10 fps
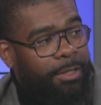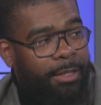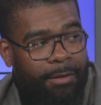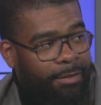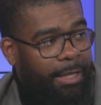We
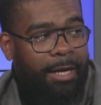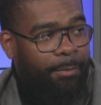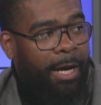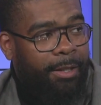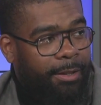did everything out of
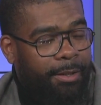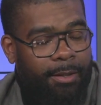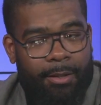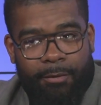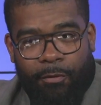pocket
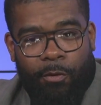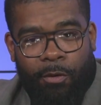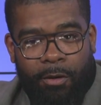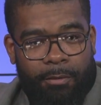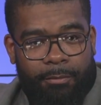
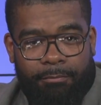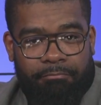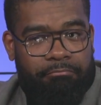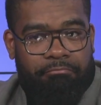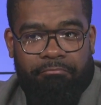for
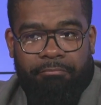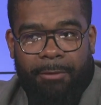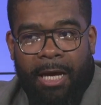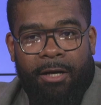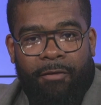
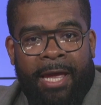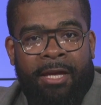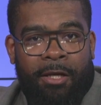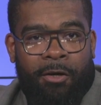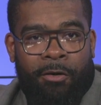out of
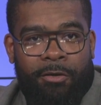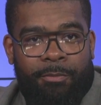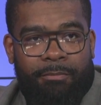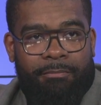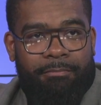eight years,
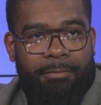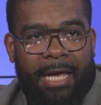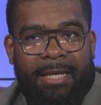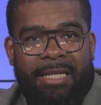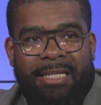
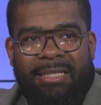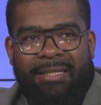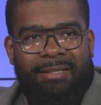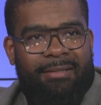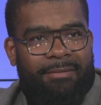at
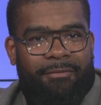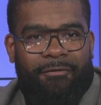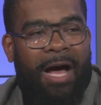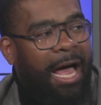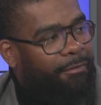least
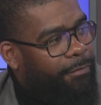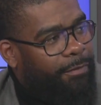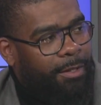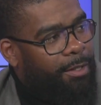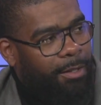five
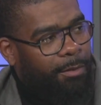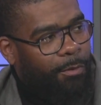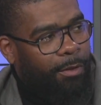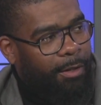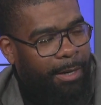
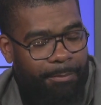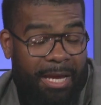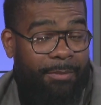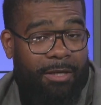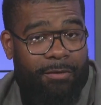were uh,
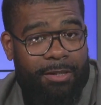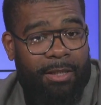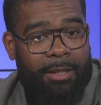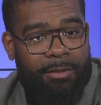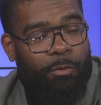maybe even
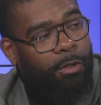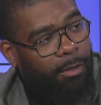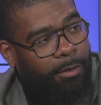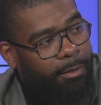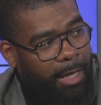six
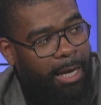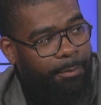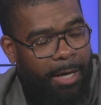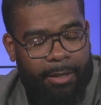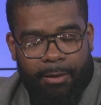were out
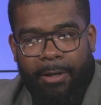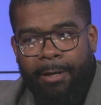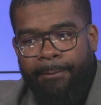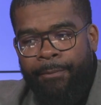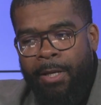of pocket, right?